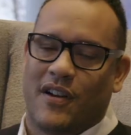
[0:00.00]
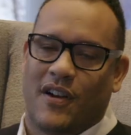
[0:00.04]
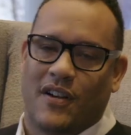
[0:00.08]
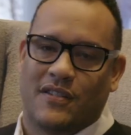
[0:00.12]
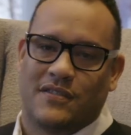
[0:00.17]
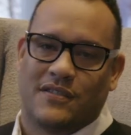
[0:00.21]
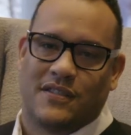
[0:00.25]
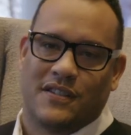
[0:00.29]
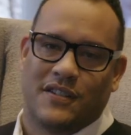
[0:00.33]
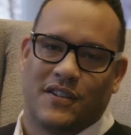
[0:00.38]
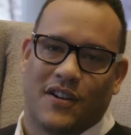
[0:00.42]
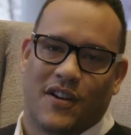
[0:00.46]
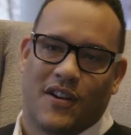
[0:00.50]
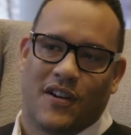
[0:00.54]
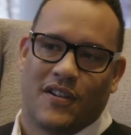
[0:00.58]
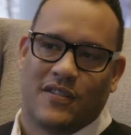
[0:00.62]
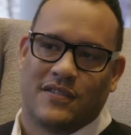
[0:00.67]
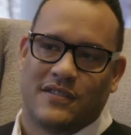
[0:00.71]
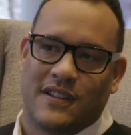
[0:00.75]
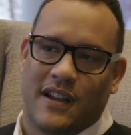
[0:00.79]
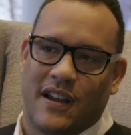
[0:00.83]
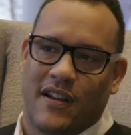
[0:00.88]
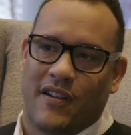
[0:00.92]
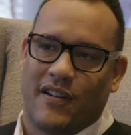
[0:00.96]
Hudson
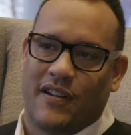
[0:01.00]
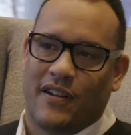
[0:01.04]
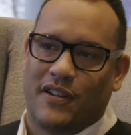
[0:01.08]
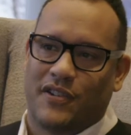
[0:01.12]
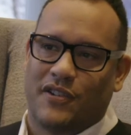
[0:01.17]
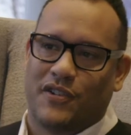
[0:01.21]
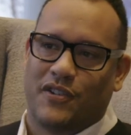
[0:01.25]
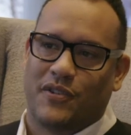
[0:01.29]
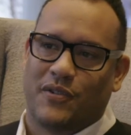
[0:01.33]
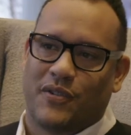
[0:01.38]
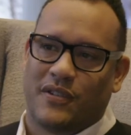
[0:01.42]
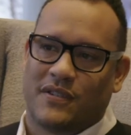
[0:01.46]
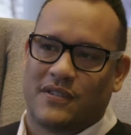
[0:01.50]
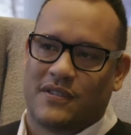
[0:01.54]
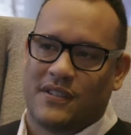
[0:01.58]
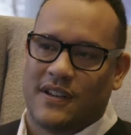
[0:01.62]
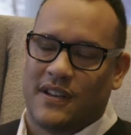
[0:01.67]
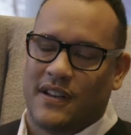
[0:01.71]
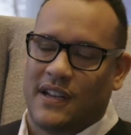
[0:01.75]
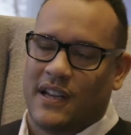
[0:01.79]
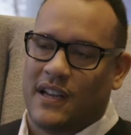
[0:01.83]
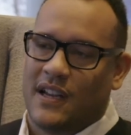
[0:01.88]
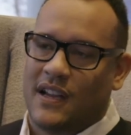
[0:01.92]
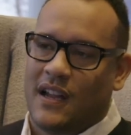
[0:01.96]
Yards area in New York
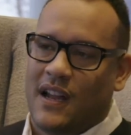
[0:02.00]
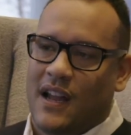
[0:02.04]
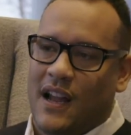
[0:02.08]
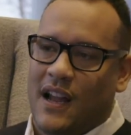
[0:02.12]
City.